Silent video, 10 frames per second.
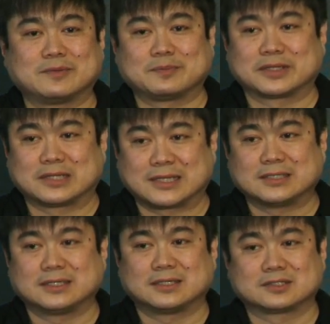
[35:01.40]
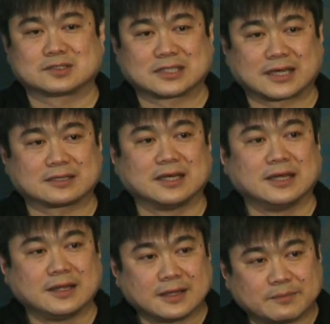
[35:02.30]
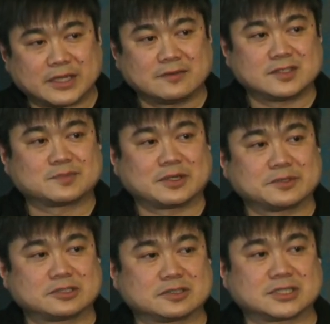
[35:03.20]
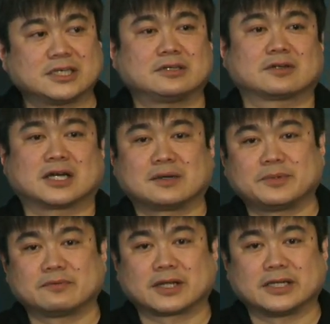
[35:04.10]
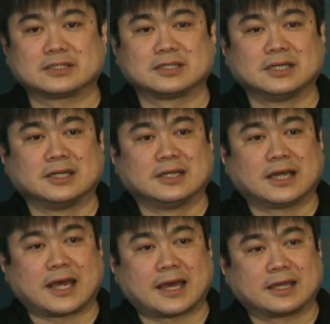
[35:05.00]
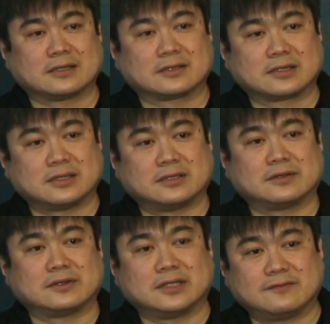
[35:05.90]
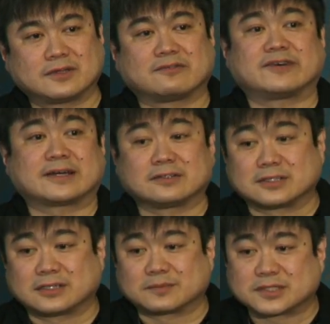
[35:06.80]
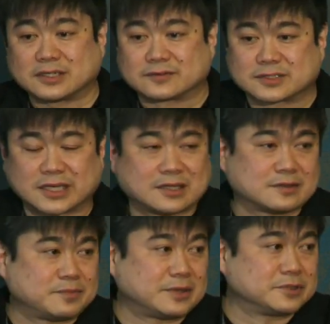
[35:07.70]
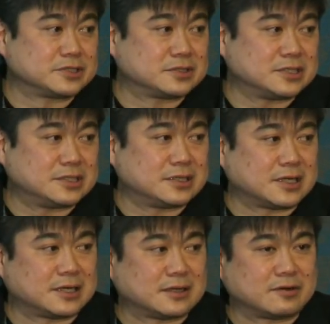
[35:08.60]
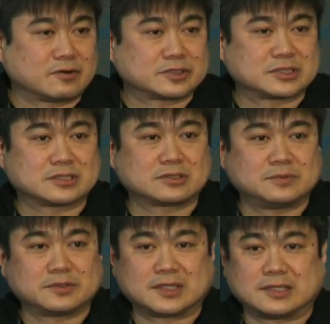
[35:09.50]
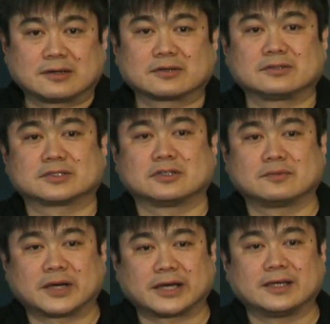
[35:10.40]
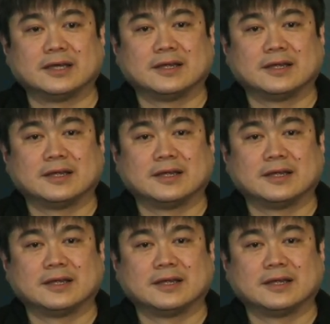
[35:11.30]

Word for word: it, but the idea is that many of these publishers take your copyright and the, even the faculty themselves can't publish the, uh, or distribute the article. So by